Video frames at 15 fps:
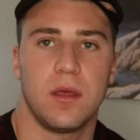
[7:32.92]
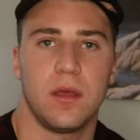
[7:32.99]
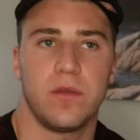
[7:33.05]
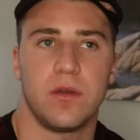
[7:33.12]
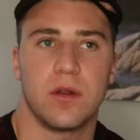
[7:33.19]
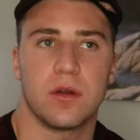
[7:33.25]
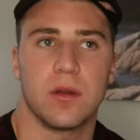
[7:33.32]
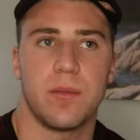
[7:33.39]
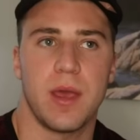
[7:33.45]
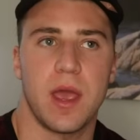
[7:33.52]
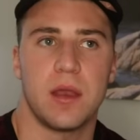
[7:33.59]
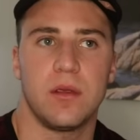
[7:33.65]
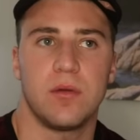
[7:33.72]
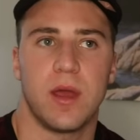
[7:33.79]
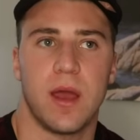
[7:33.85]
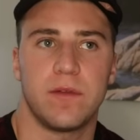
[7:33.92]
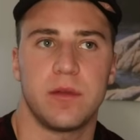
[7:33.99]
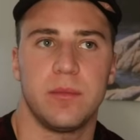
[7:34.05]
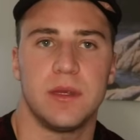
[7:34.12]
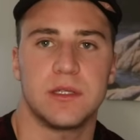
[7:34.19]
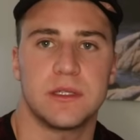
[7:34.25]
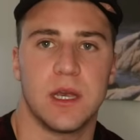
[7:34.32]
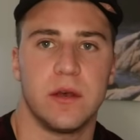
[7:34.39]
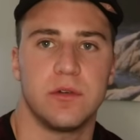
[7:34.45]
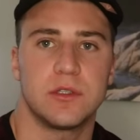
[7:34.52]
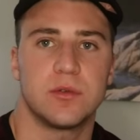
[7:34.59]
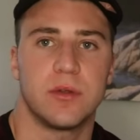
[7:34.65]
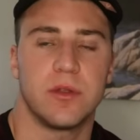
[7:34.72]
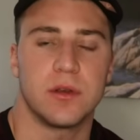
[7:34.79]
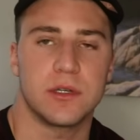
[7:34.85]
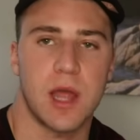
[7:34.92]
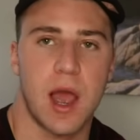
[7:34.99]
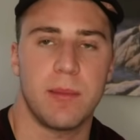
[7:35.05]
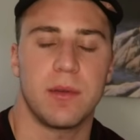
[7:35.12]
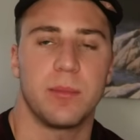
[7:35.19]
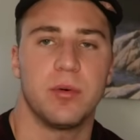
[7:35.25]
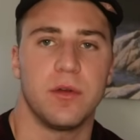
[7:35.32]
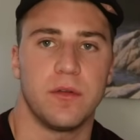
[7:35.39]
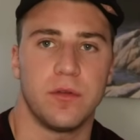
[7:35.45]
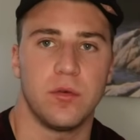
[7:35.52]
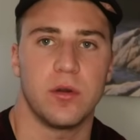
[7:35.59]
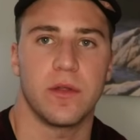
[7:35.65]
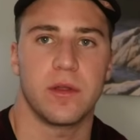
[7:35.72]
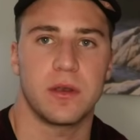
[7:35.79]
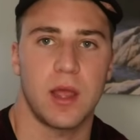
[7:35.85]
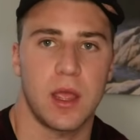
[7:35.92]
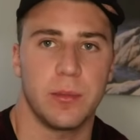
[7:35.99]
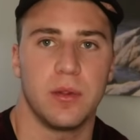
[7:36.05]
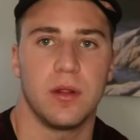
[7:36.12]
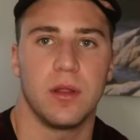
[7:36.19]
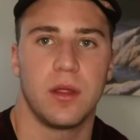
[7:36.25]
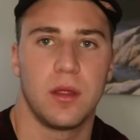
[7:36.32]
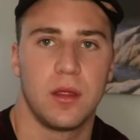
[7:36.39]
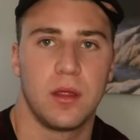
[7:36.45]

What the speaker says: If you're a man, you have to be selfish with your time to put food on the table.